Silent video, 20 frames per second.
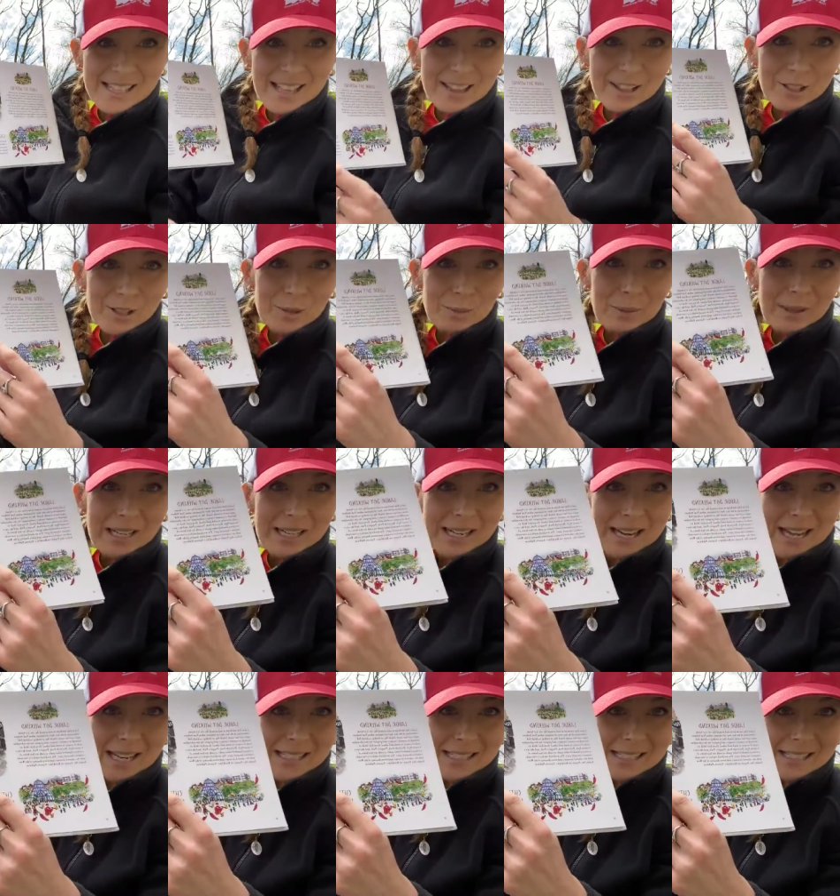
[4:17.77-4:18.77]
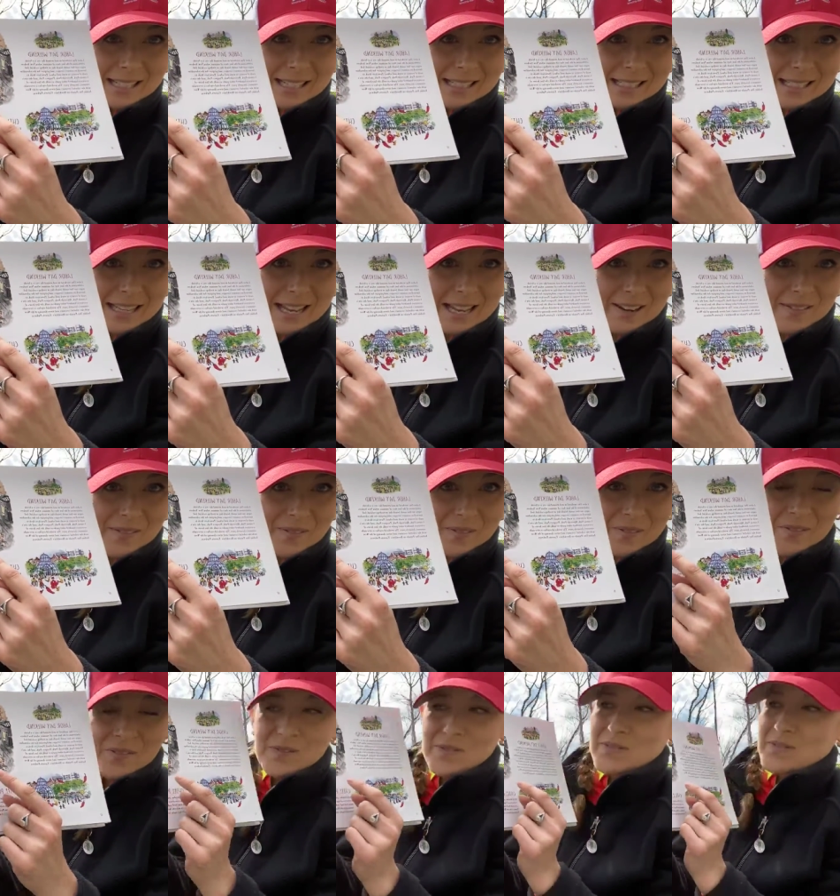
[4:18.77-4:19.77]
That looks pretty nice, doesn't it?
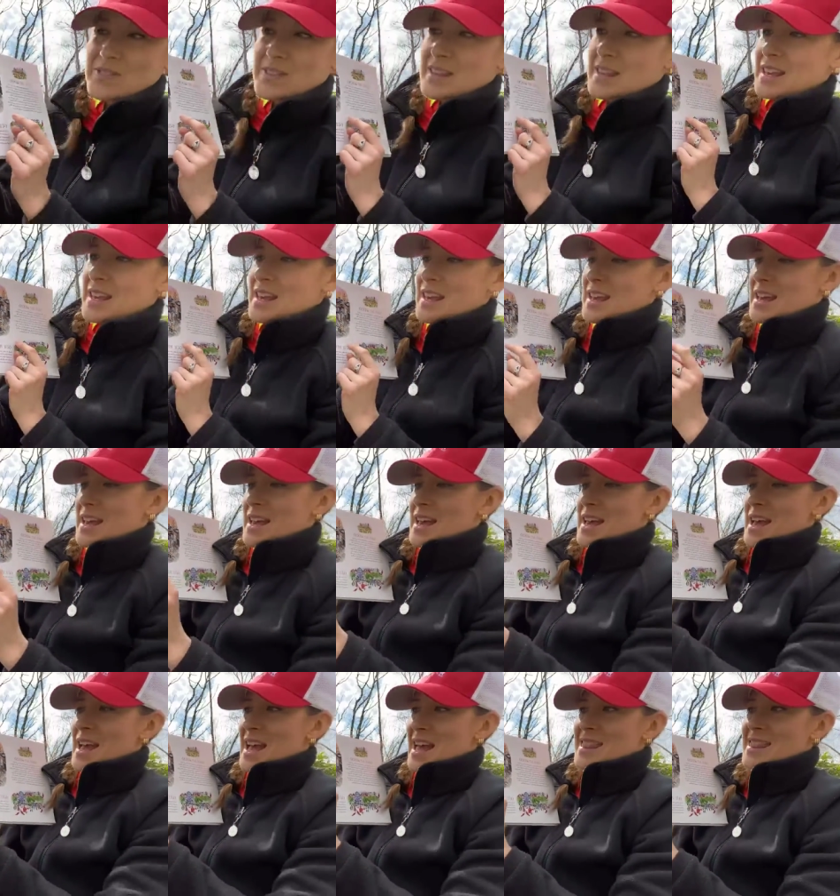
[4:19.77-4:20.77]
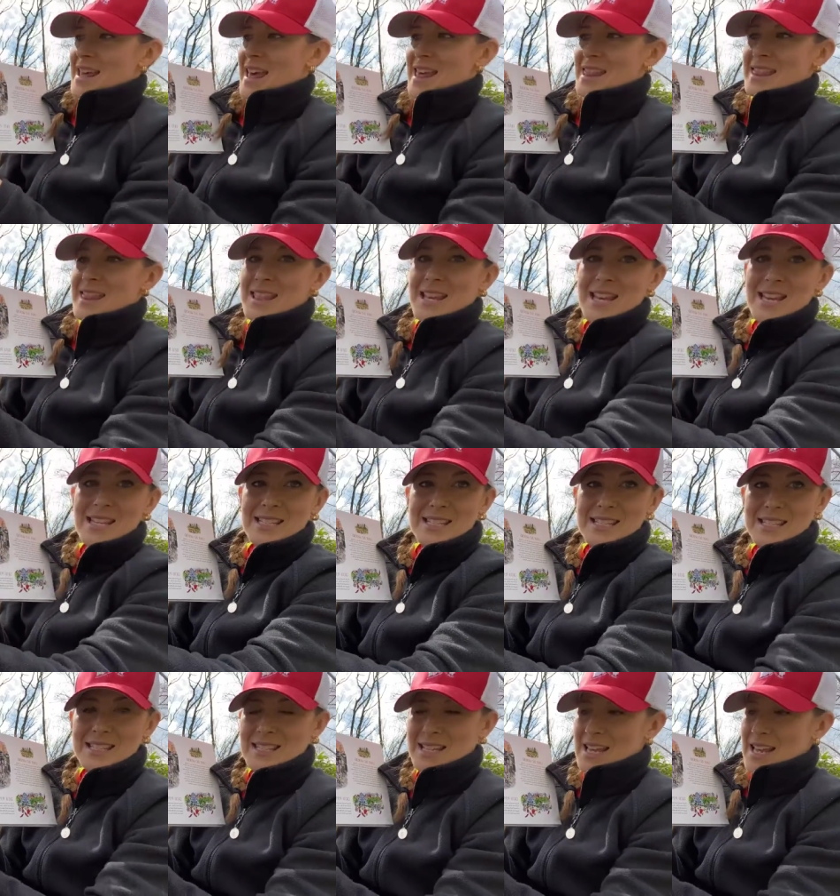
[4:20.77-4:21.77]
And then
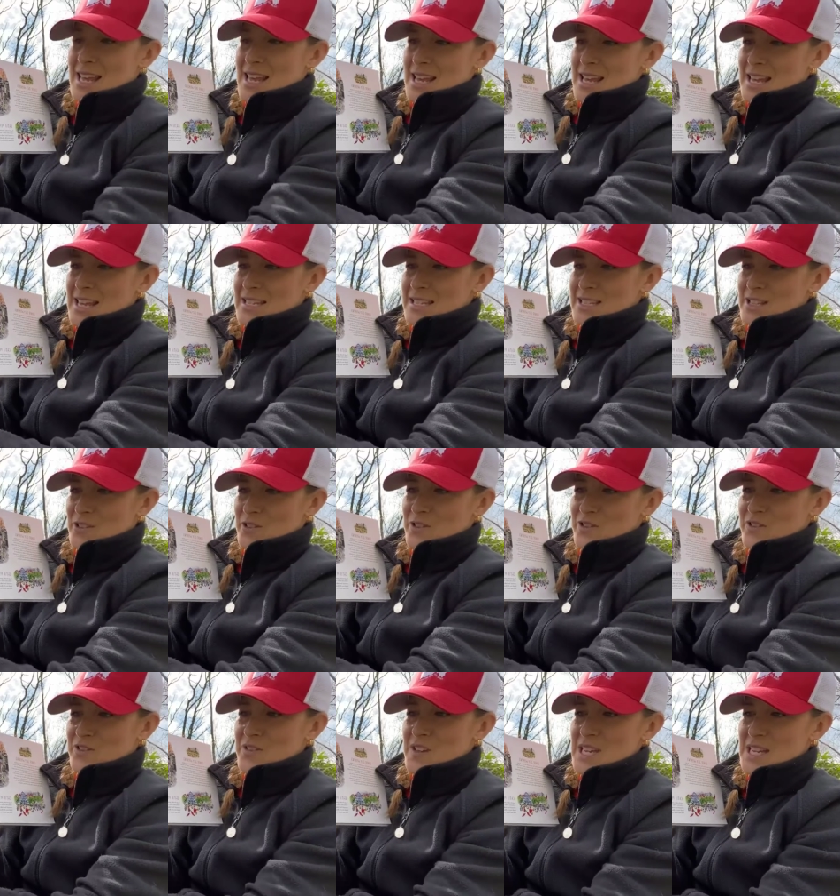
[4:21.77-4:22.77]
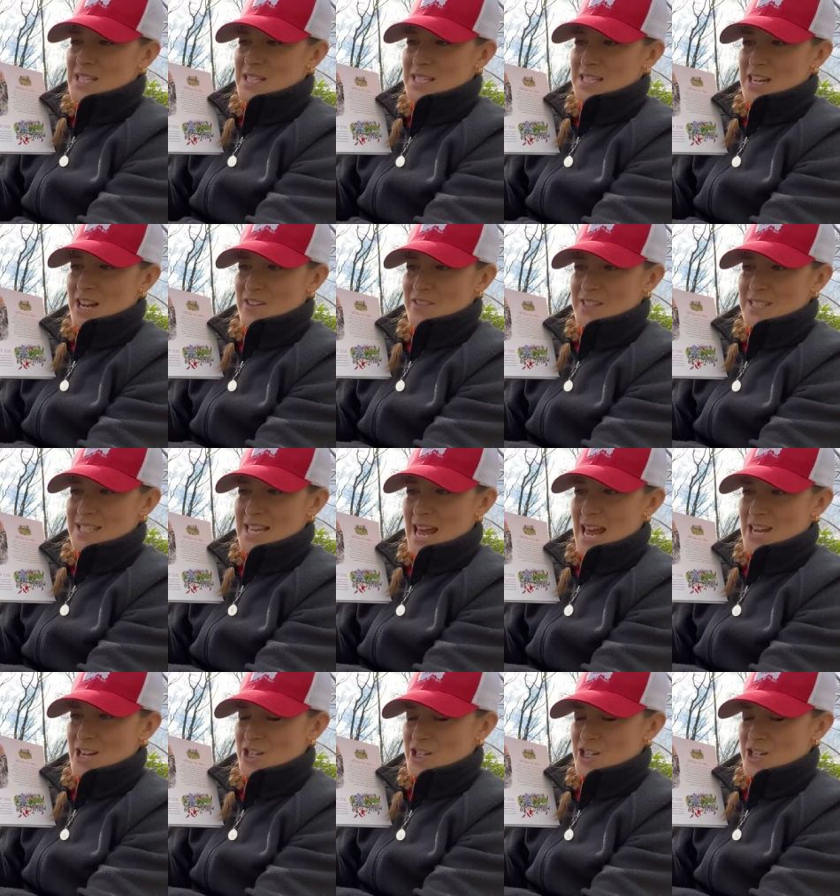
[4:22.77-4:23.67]
this is the Feast of San